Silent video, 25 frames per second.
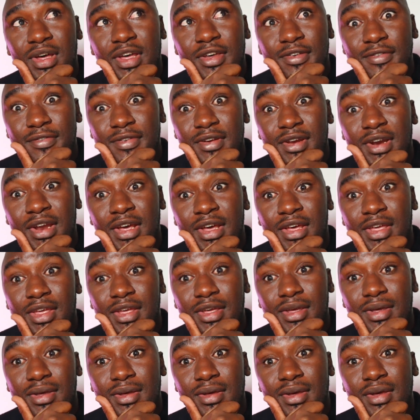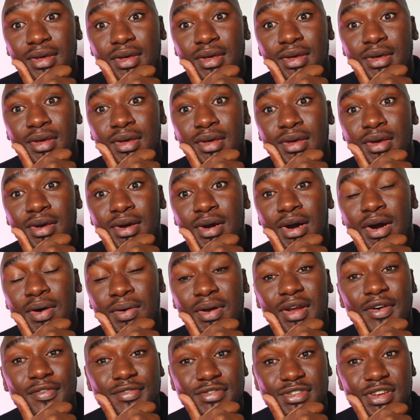I feel like I
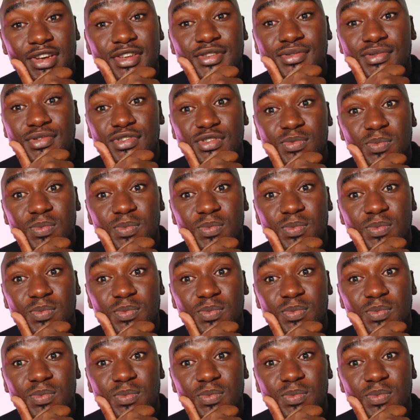will have a chance to